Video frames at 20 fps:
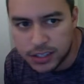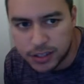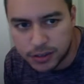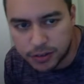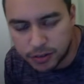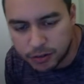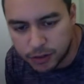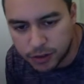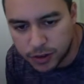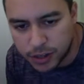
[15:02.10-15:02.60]

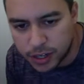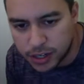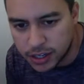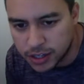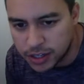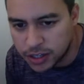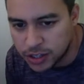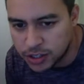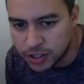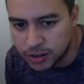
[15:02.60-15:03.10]
for
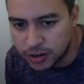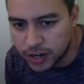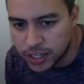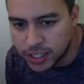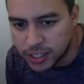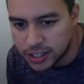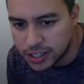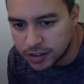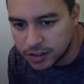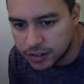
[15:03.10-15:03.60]
the
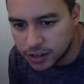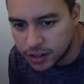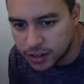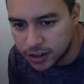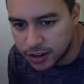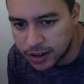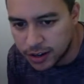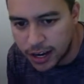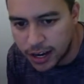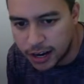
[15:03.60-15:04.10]
duration of
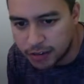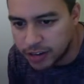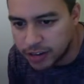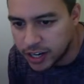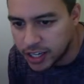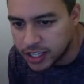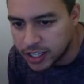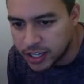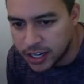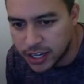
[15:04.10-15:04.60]
your
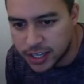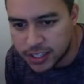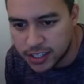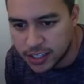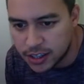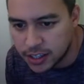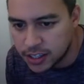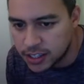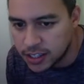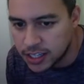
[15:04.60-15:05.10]
franchise
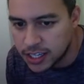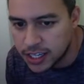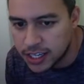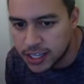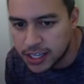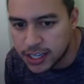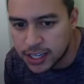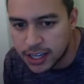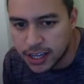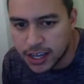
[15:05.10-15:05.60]
in this
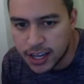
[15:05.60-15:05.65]
league.